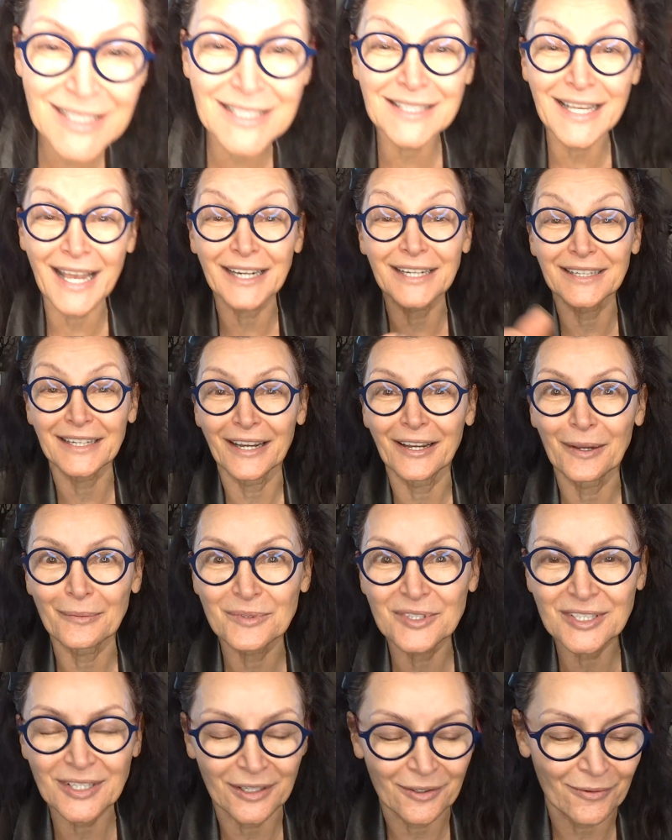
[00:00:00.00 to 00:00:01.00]
a Saturday,
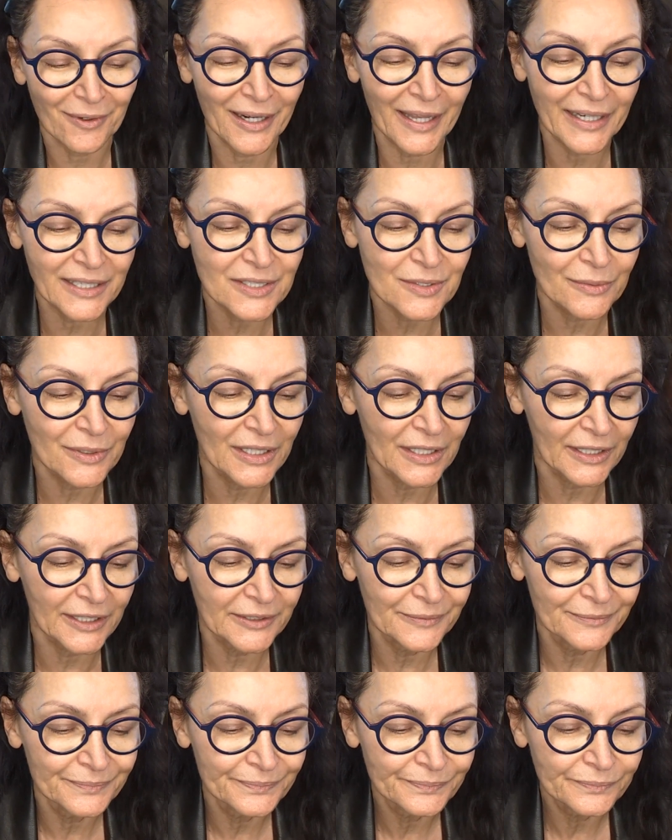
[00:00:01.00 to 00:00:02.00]
I'm just going to relax
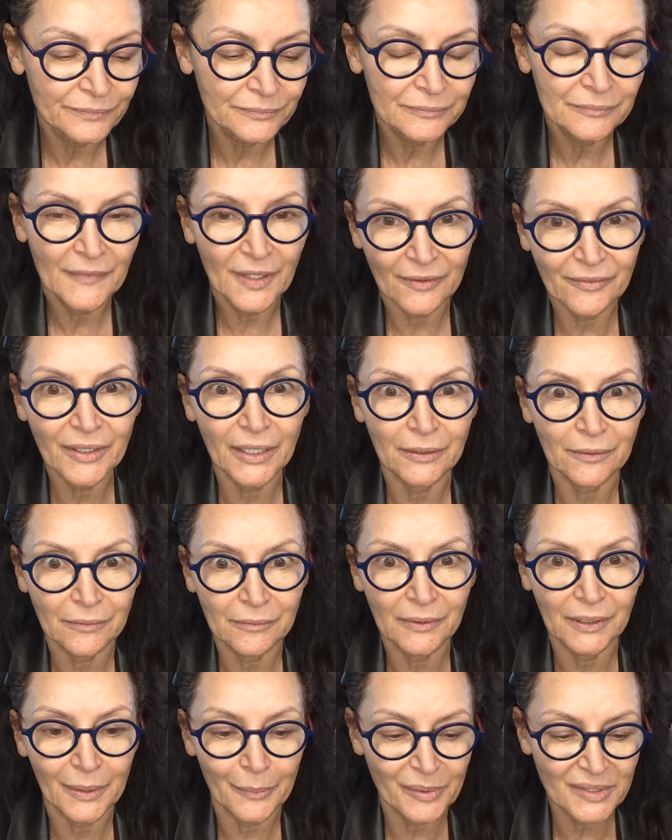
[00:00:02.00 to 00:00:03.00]
really. I've had a
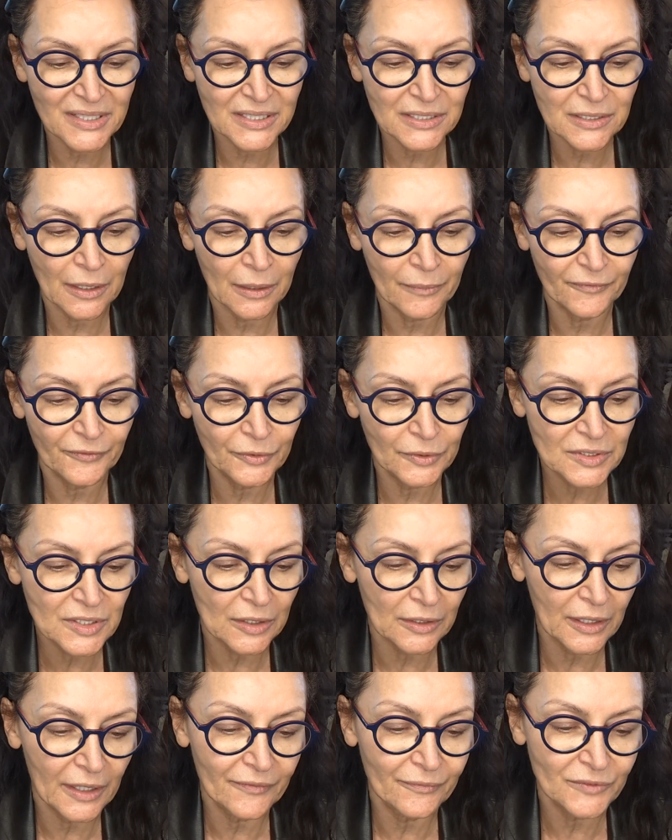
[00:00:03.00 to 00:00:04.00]
really busy time. It feels
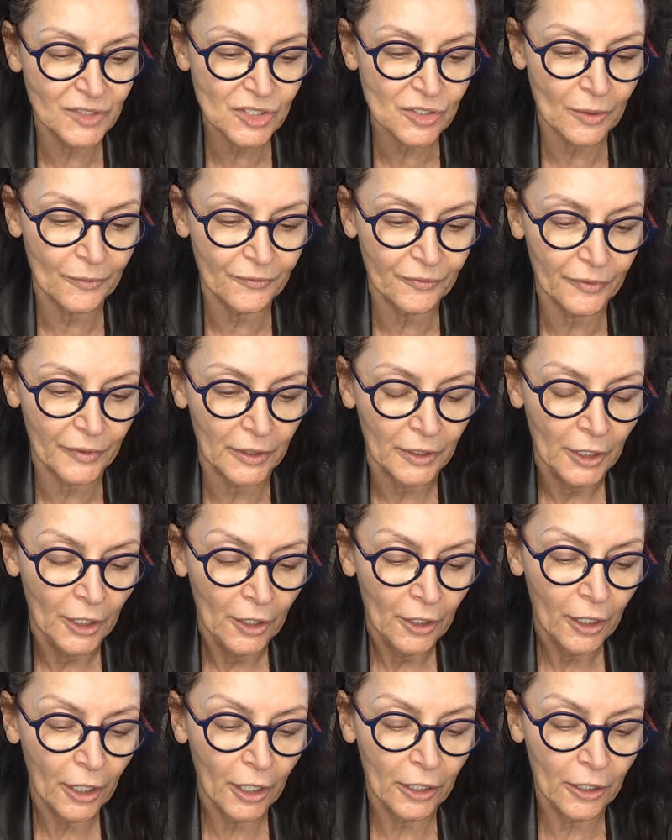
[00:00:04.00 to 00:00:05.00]
like I haven't stopped for
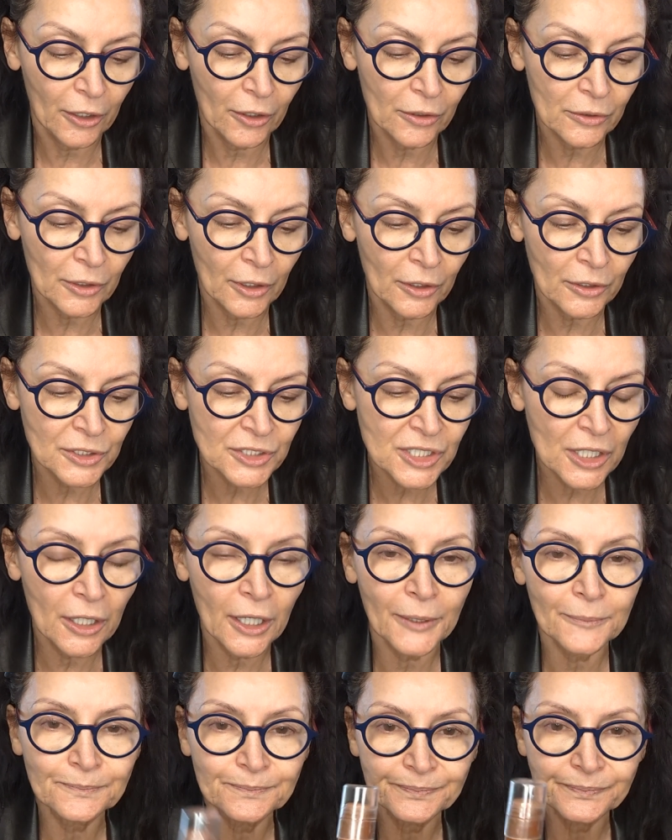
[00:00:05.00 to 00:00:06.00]
a long, long
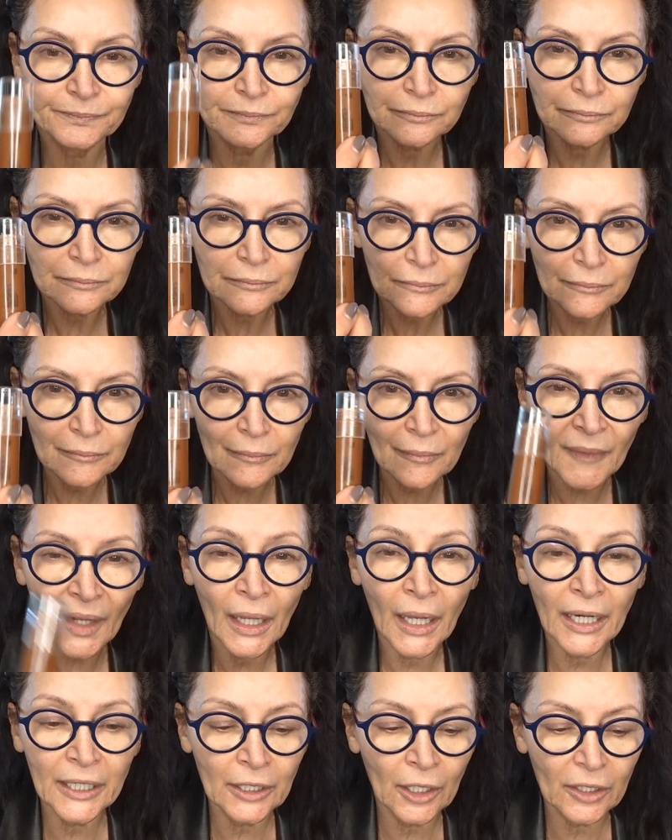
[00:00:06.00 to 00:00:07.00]
time.
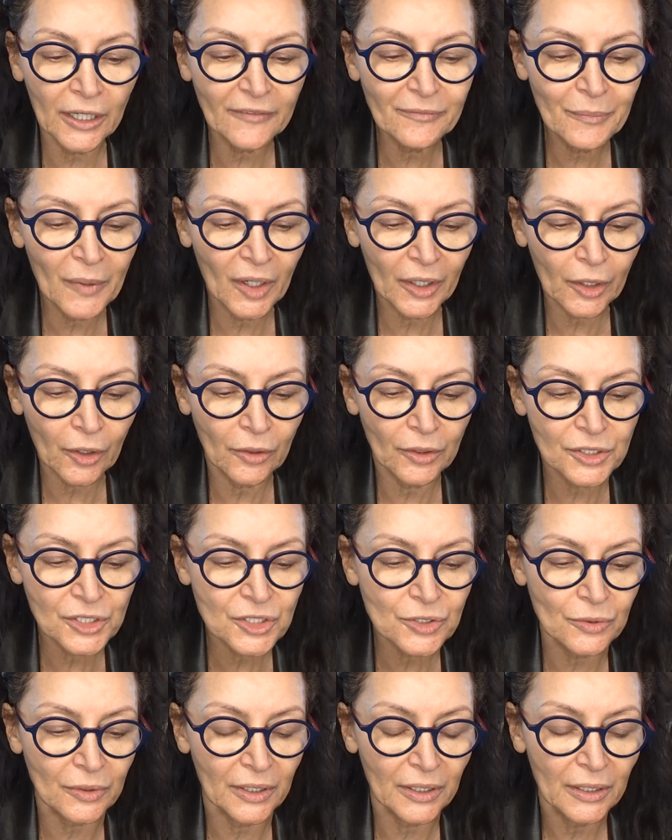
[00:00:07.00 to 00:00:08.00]
And I love my
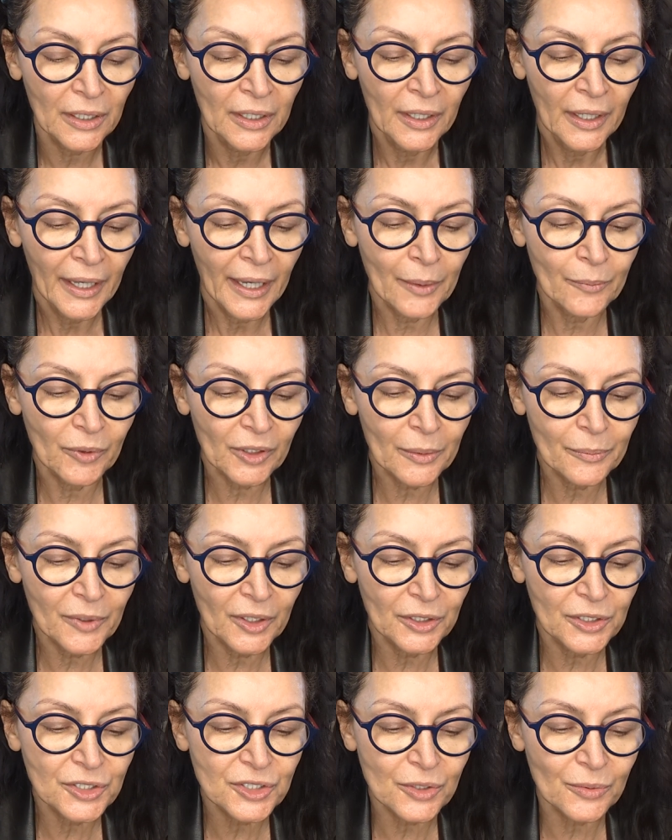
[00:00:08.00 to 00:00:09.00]
contour. And what I'm
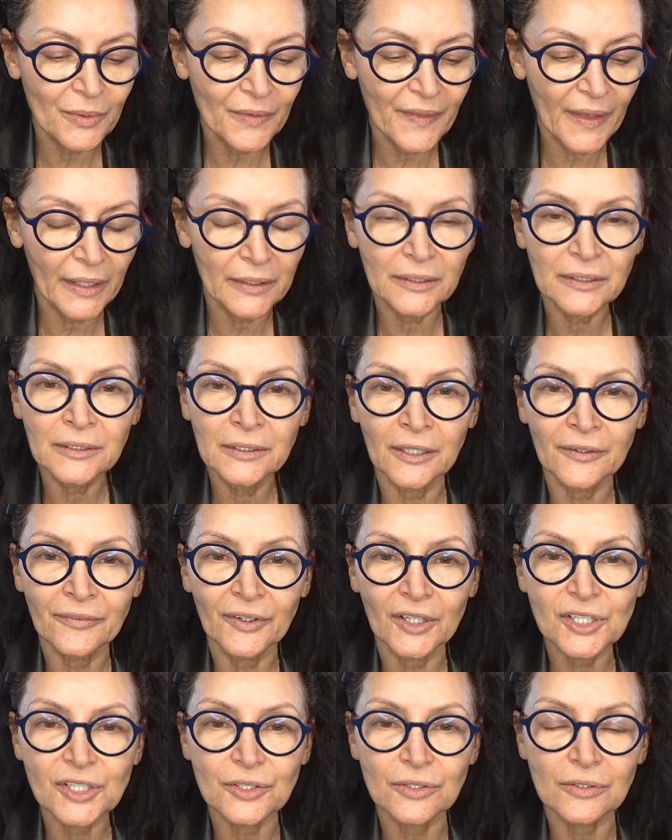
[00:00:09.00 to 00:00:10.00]
going to do with that, I don't know if
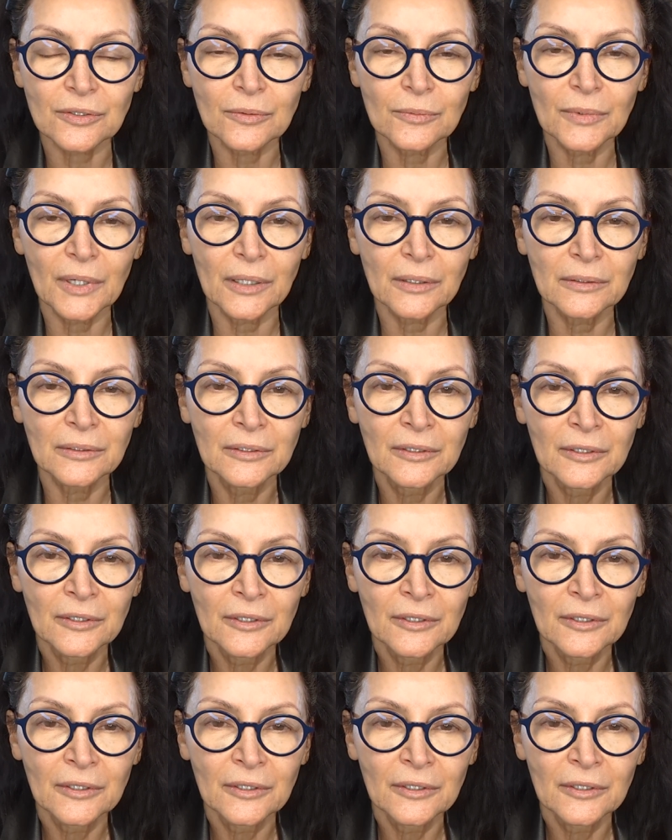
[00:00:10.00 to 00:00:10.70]
I should do it while